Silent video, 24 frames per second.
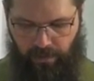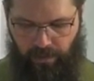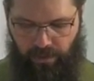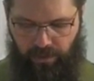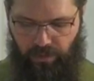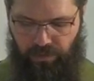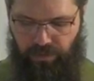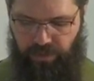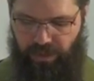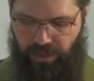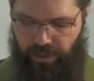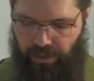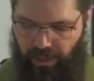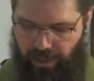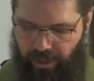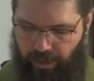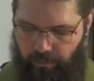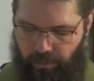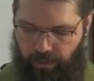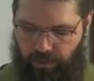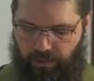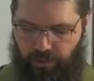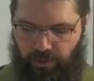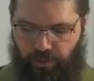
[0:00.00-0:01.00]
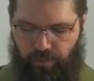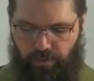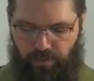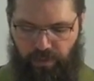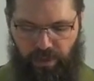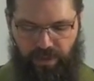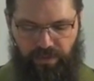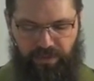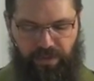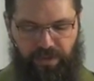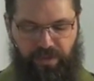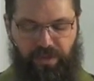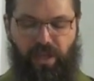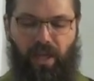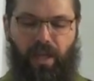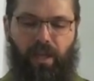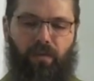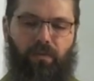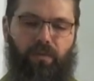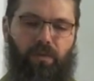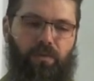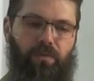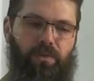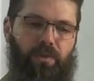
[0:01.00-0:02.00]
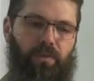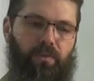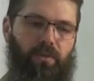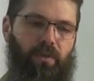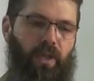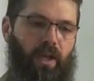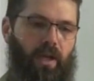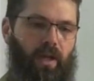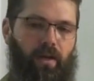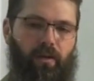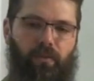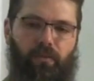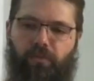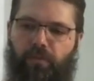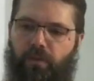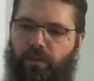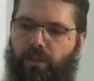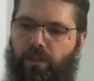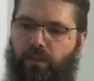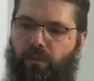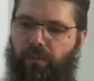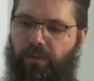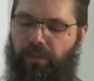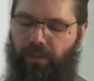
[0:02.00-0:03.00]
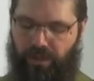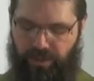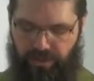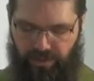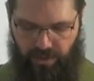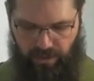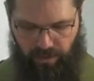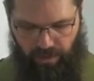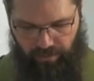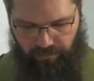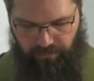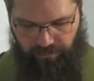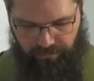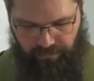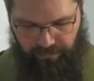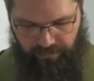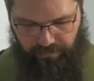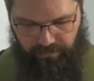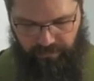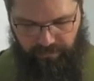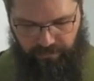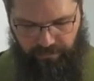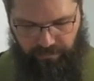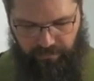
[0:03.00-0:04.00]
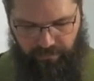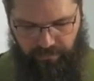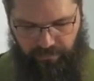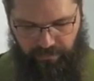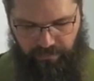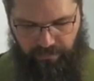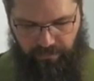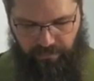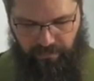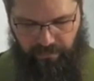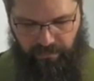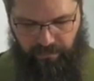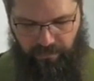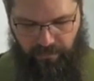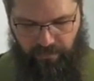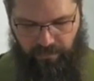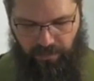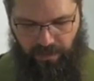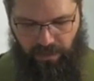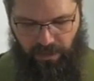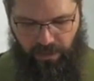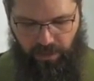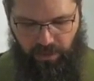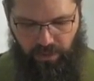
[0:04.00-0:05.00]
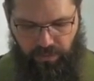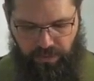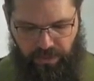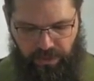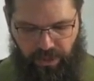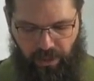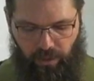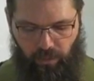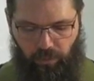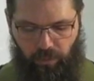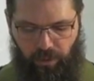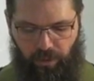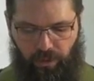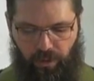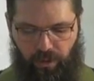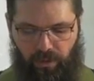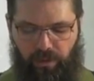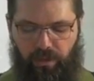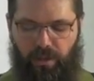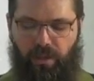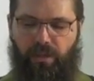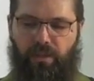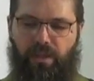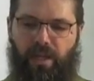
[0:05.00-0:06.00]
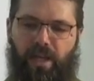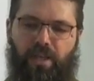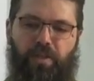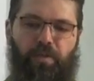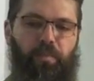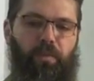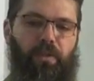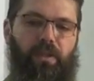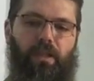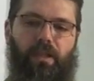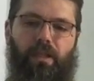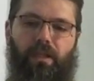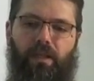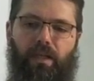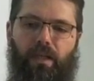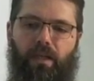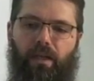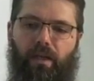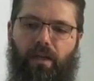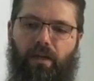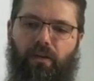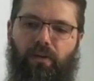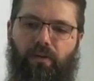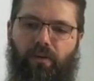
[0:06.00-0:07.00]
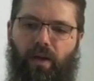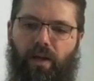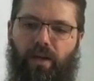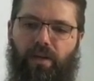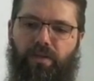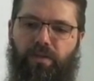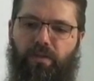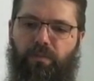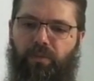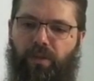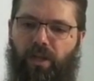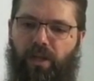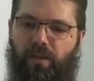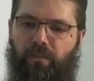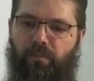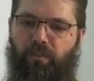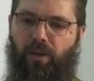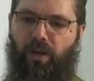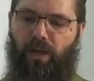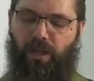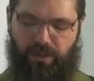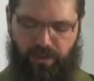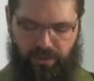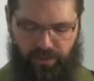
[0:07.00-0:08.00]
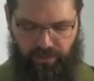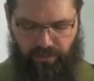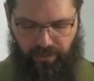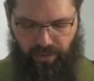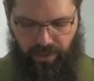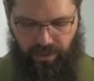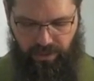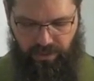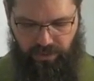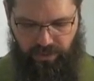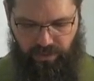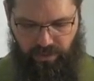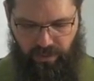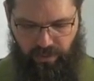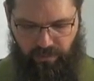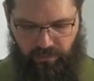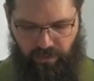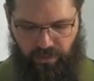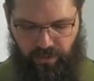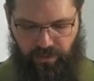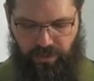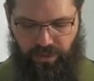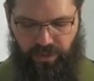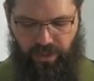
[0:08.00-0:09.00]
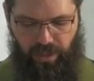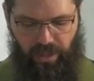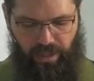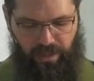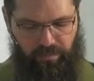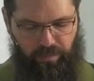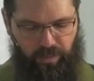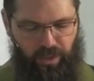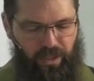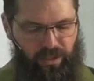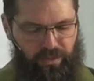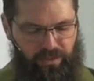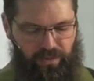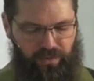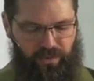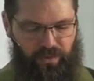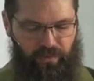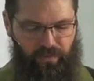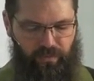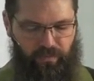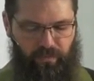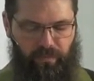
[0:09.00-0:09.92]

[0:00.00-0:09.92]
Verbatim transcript: You see neighbors whom Jesus gave you to love with his love. You see, a world desperately needing Christ's blood bought grace, mercy, and peace.